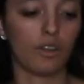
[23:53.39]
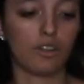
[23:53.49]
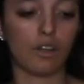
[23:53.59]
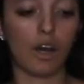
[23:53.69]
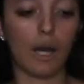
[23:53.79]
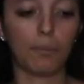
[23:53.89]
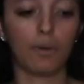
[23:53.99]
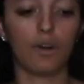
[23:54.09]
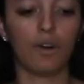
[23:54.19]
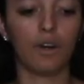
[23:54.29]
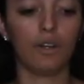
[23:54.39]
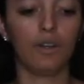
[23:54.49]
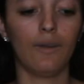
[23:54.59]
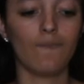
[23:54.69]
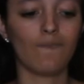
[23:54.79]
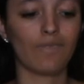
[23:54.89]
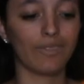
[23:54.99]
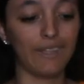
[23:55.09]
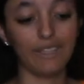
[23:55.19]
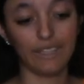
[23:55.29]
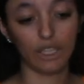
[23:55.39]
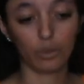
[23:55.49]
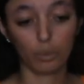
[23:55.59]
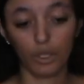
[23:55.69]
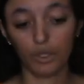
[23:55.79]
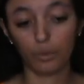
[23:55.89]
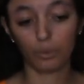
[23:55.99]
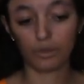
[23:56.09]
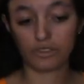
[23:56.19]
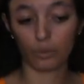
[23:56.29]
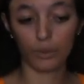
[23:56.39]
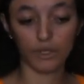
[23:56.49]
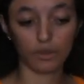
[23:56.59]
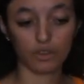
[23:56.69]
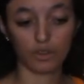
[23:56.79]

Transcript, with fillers: The top on the neon one was a winner.